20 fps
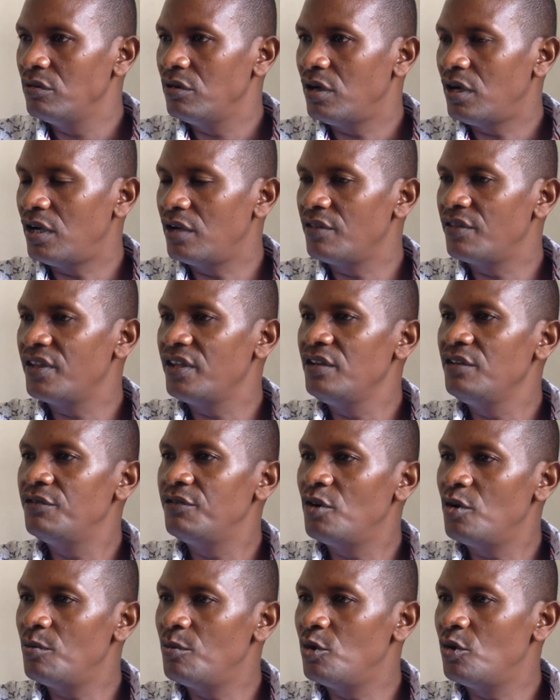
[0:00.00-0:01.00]
and the
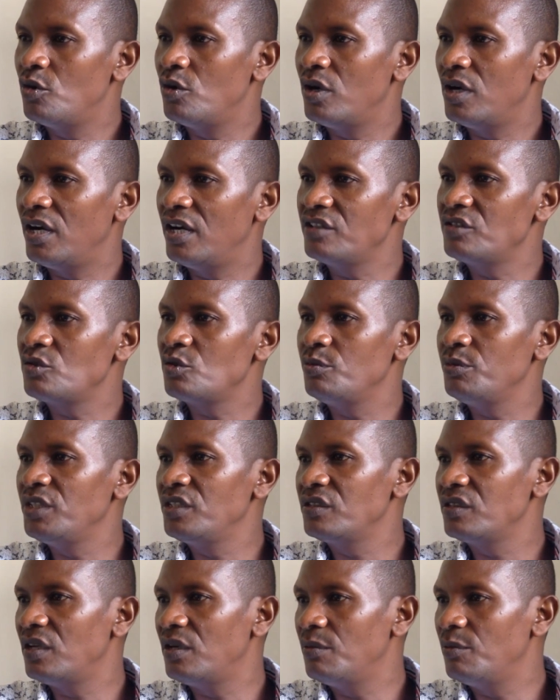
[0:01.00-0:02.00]
informal has to meet
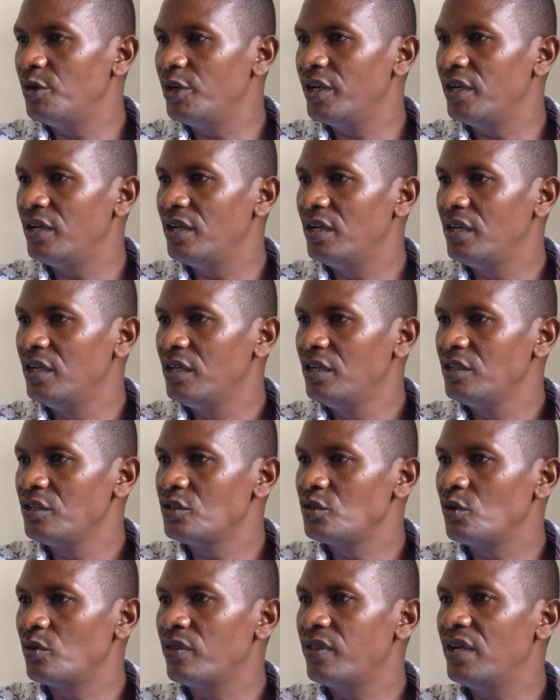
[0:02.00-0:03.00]
somewhere,
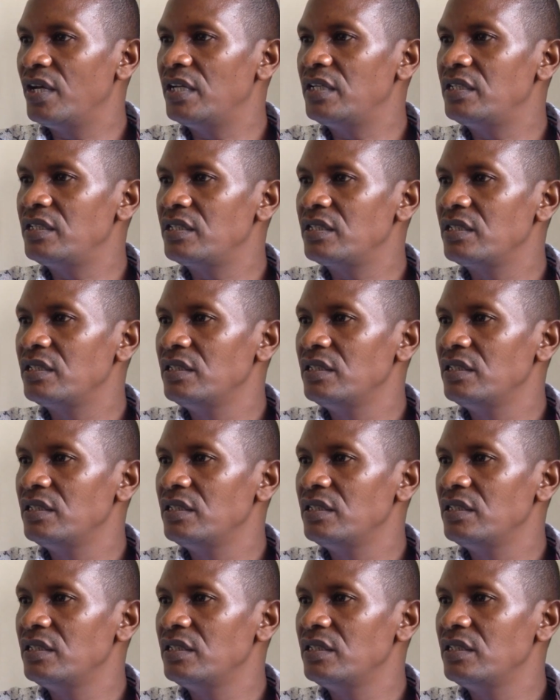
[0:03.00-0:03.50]
so that